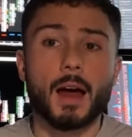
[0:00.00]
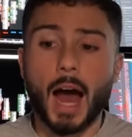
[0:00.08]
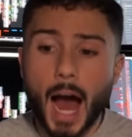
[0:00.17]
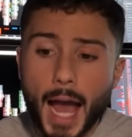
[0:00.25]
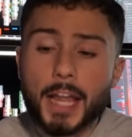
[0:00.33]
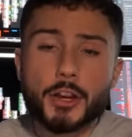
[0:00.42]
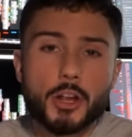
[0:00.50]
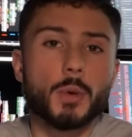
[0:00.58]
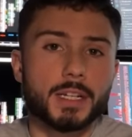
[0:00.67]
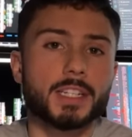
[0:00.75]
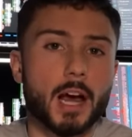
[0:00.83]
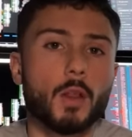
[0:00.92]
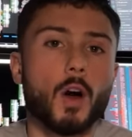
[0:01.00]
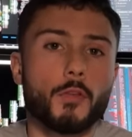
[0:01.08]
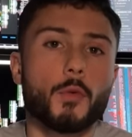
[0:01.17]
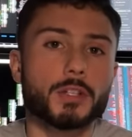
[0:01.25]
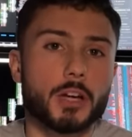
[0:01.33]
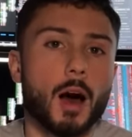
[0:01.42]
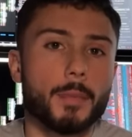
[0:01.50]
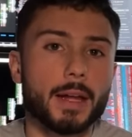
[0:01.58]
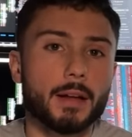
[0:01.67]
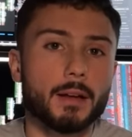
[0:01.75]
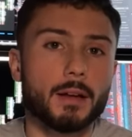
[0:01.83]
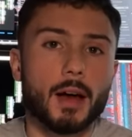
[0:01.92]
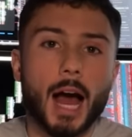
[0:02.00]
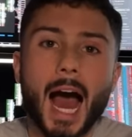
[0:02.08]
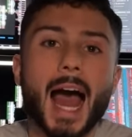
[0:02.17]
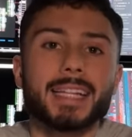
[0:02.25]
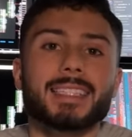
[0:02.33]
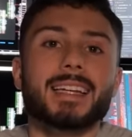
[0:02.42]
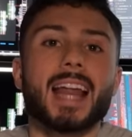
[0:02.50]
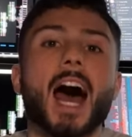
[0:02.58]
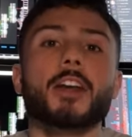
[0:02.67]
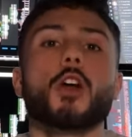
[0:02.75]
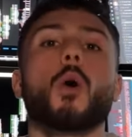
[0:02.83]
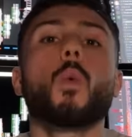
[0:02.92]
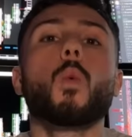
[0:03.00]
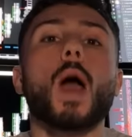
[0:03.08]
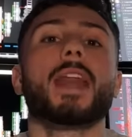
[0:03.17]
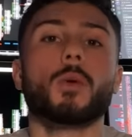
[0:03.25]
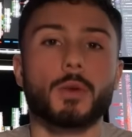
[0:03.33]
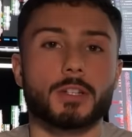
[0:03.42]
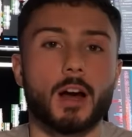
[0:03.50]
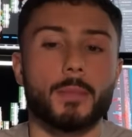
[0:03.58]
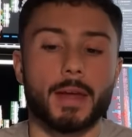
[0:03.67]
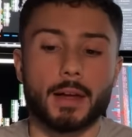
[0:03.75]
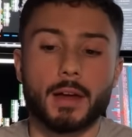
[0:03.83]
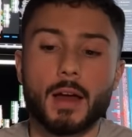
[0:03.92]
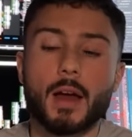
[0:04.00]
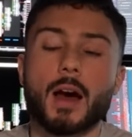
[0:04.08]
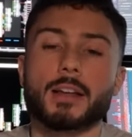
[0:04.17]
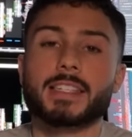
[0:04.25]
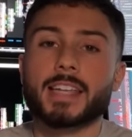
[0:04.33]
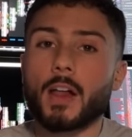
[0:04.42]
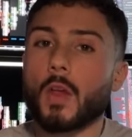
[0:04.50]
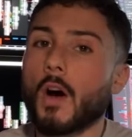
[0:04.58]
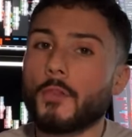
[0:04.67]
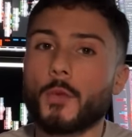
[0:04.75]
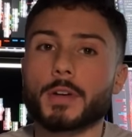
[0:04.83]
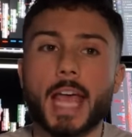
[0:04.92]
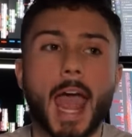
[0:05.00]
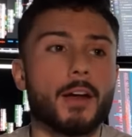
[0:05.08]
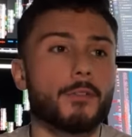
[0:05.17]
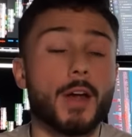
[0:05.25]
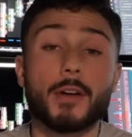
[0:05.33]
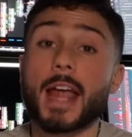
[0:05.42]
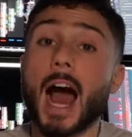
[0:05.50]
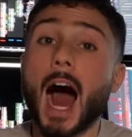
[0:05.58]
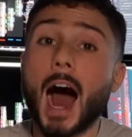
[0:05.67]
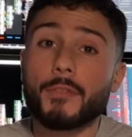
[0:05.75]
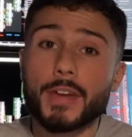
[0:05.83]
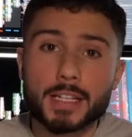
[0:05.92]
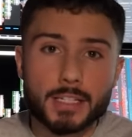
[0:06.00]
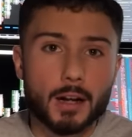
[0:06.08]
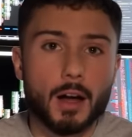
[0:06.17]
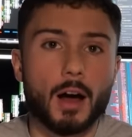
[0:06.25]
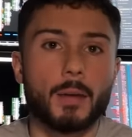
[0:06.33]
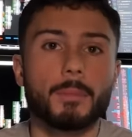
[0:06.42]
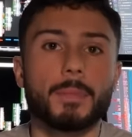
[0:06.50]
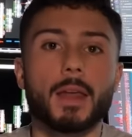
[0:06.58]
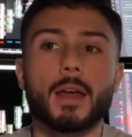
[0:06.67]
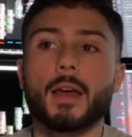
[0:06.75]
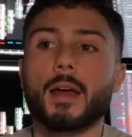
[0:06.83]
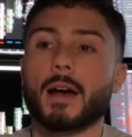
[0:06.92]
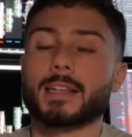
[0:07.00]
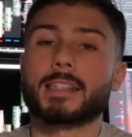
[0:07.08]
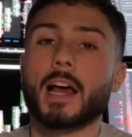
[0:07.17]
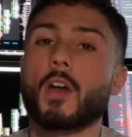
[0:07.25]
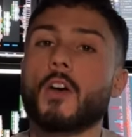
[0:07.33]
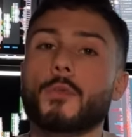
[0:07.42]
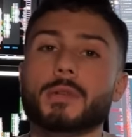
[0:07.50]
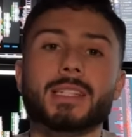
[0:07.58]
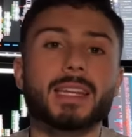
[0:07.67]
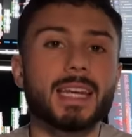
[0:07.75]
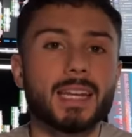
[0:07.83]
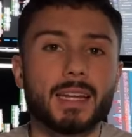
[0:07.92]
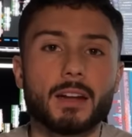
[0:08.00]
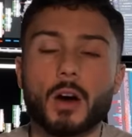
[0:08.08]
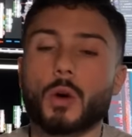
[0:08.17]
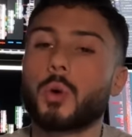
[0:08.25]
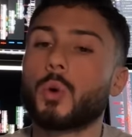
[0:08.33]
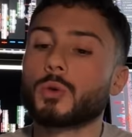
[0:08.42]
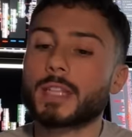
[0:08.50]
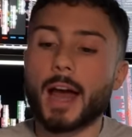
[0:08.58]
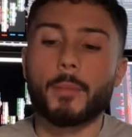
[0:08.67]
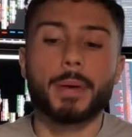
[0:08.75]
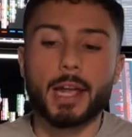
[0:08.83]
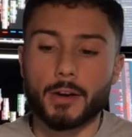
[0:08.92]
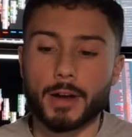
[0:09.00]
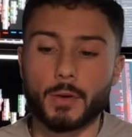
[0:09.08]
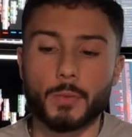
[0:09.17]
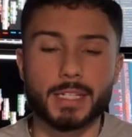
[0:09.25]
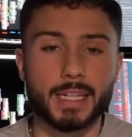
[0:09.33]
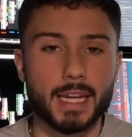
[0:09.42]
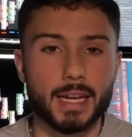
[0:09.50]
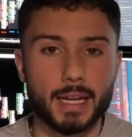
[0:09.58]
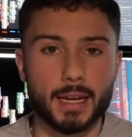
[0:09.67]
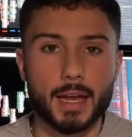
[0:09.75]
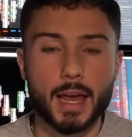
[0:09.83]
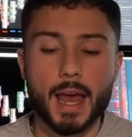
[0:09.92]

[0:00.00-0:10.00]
I knew a sell off was coming. I did not know when it was coming. A sell off was very obvious to come. A sell off was needed. A cool down period was needed.